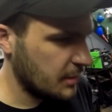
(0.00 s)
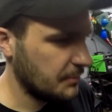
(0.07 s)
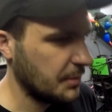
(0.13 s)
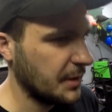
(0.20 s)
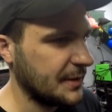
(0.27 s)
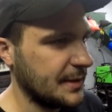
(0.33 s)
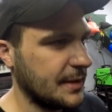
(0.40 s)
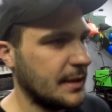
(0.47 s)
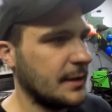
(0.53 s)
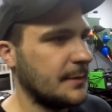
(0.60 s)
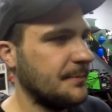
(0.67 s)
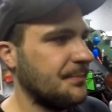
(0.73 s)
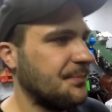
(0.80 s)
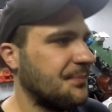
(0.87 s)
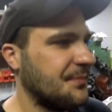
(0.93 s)
But
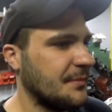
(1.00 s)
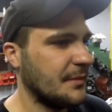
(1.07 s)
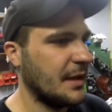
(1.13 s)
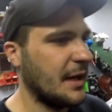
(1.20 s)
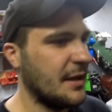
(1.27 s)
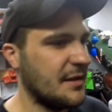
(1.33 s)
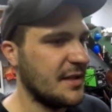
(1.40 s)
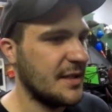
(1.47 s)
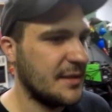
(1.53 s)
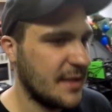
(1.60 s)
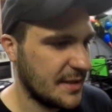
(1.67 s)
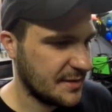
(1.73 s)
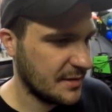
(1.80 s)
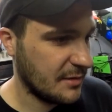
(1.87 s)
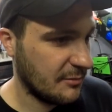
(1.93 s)
yeah, I think
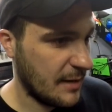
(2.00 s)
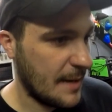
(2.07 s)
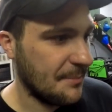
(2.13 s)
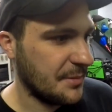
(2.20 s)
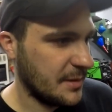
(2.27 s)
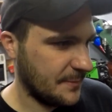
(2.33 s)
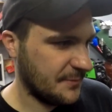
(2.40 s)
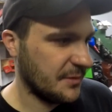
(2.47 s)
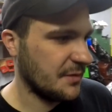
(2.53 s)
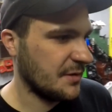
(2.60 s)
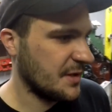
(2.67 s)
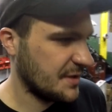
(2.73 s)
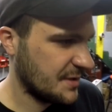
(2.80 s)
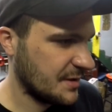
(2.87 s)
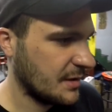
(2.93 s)
that's going to wrap it up for
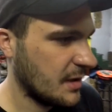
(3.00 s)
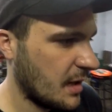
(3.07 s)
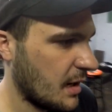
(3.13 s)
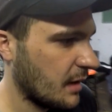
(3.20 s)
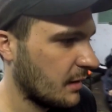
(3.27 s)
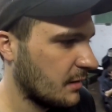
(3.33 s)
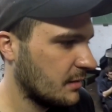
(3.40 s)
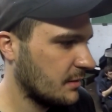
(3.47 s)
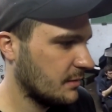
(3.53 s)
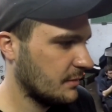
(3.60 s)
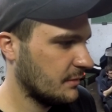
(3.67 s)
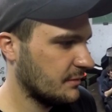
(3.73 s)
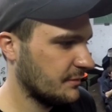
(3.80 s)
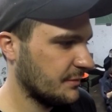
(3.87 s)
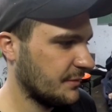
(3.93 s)
this car,
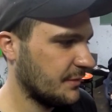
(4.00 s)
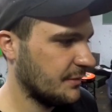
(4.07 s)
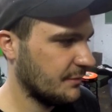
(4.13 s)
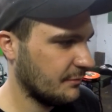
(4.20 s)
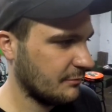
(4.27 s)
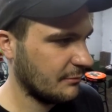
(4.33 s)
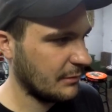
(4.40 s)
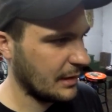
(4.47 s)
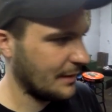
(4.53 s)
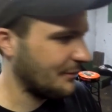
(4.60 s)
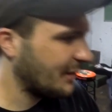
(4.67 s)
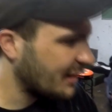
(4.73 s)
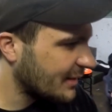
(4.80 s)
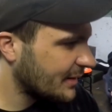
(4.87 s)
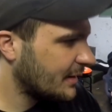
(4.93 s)

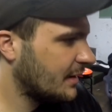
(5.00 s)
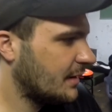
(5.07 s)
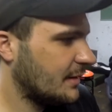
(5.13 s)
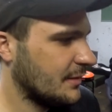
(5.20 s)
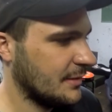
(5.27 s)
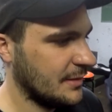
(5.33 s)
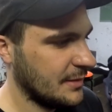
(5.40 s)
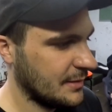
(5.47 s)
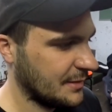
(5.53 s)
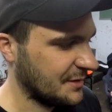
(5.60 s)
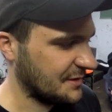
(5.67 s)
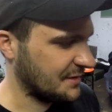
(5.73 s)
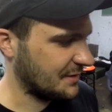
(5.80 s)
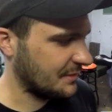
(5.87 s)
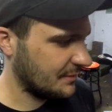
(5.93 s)
whatever,
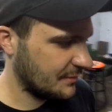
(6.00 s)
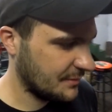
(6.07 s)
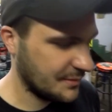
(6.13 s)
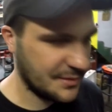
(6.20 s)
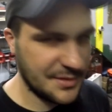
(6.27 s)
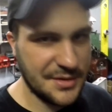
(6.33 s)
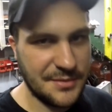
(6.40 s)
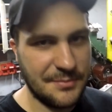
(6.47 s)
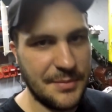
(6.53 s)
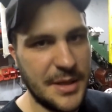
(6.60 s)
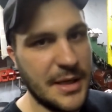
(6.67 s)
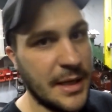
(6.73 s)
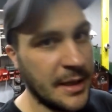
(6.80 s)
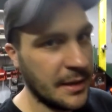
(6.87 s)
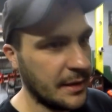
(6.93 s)
because just
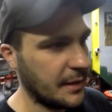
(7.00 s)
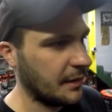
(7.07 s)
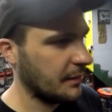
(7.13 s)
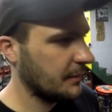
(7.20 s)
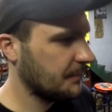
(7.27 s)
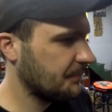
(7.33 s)
being a headache.